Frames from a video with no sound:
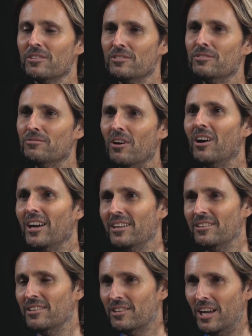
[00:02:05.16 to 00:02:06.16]

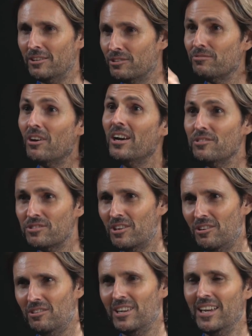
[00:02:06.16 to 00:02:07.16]
divine a divine
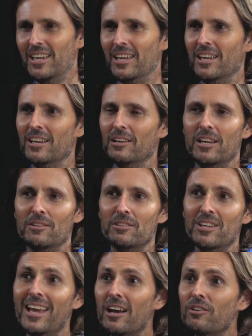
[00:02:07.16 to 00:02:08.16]
soul. Uh,
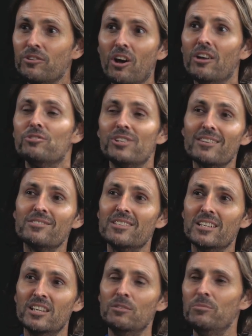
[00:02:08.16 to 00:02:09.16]
now not just
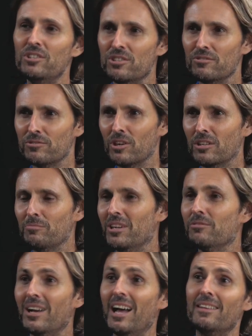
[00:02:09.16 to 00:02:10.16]
the image of God,
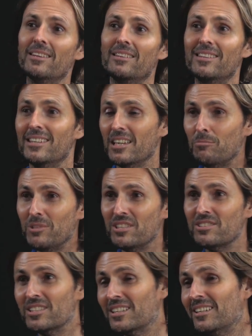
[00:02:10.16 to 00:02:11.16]
but rather the
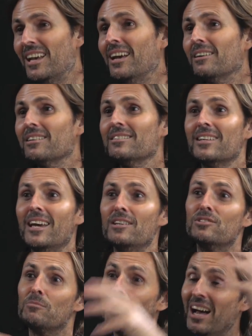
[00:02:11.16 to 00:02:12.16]
image that now
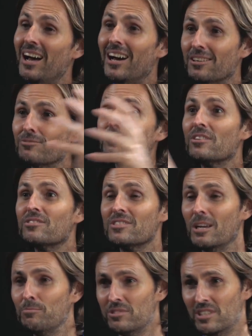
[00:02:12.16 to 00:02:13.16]
contains a part of God's
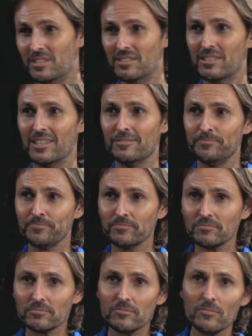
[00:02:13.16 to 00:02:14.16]
substance.
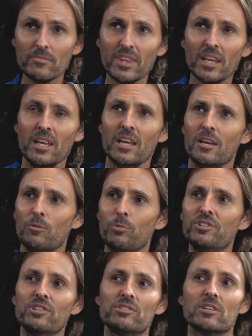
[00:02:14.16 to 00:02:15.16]
Yes, yes.
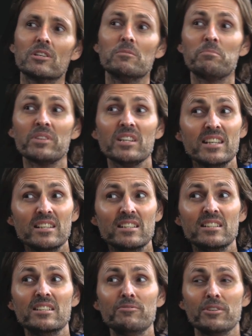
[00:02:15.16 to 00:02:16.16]
Which is a
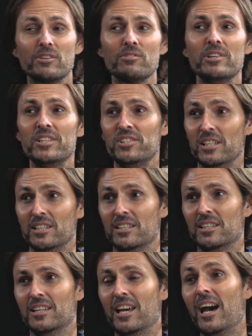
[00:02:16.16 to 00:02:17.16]
completely different creature,
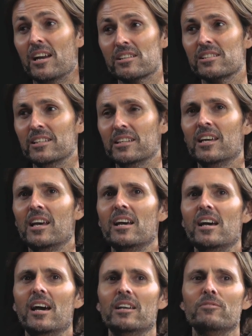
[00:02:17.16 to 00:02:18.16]
yes. actually.
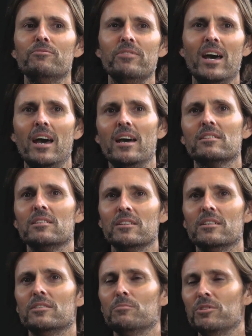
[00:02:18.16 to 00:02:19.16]
And in fact,
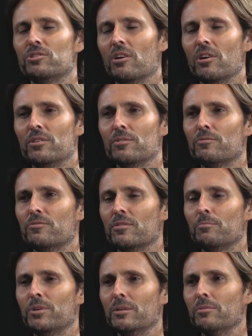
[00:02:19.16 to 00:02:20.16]
uh, the majority of
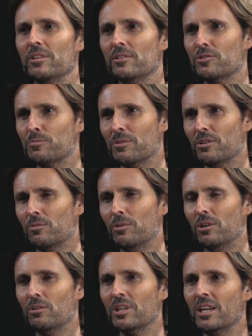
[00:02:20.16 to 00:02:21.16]
people in the spirit
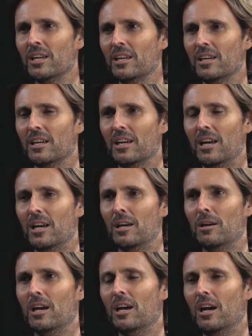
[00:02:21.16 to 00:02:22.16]
world
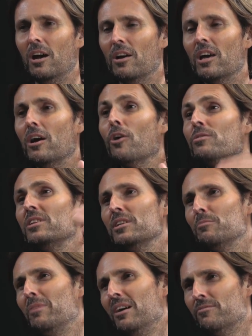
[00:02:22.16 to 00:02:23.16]
uh, only
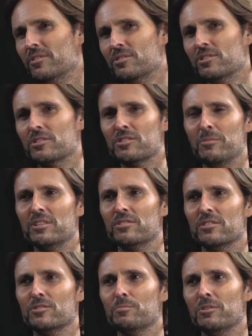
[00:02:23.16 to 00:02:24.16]
above the sixth
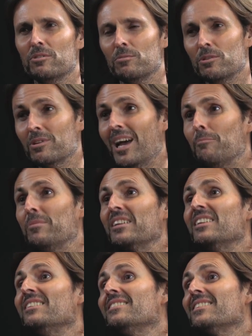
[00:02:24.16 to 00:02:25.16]
dimension of the spirit world
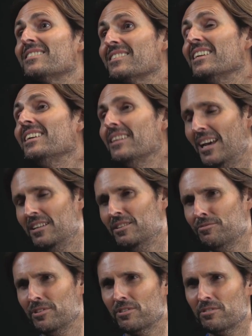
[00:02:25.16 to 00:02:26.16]
begin to see that
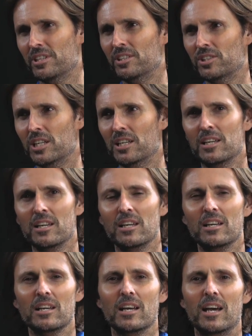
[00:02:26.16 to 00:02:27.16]
different mm. creature. Mm.
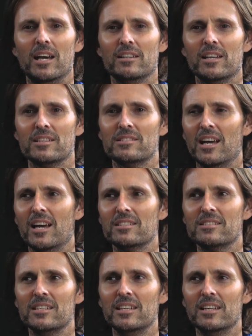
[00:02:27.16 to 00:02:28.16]
And they start
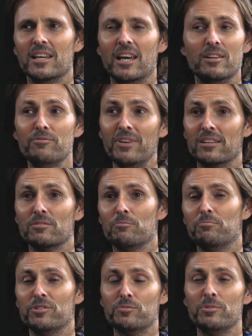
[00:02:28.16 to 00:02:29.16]
seeing, and in fact,
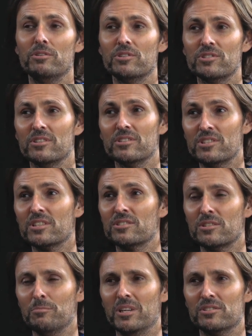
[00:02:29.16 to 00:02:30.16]
spirits of the sixth
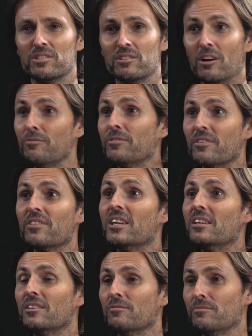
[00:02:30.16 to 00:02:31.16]
dimension often
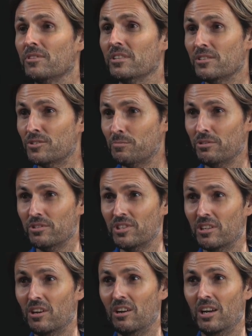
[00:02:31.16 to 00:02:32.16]
think of these spirits
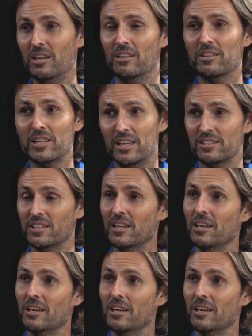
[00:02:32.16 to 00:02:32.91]
in a higher location